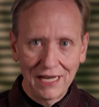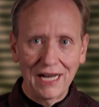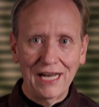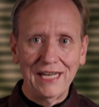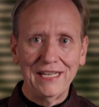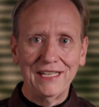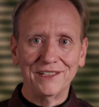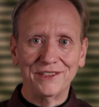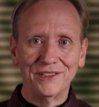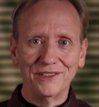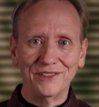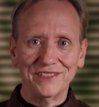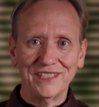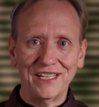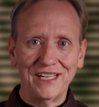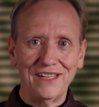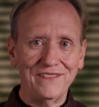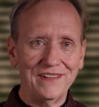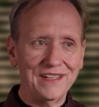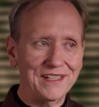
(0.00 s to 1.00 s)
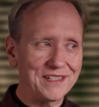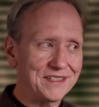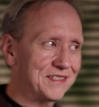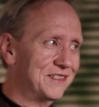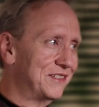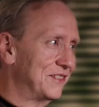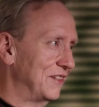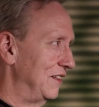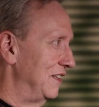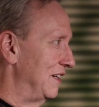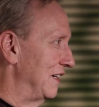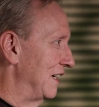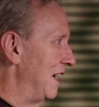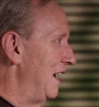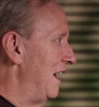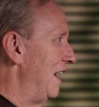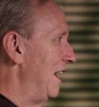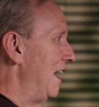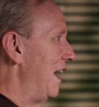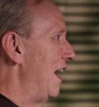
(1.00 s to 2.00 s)
Arigatou gozaimasu. So look,
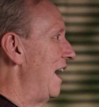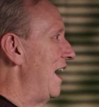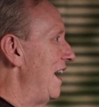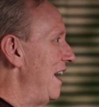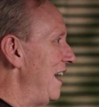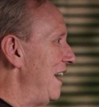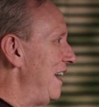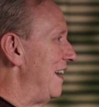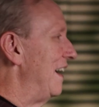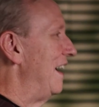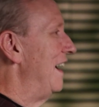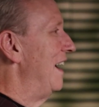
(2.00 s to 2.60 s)
hi,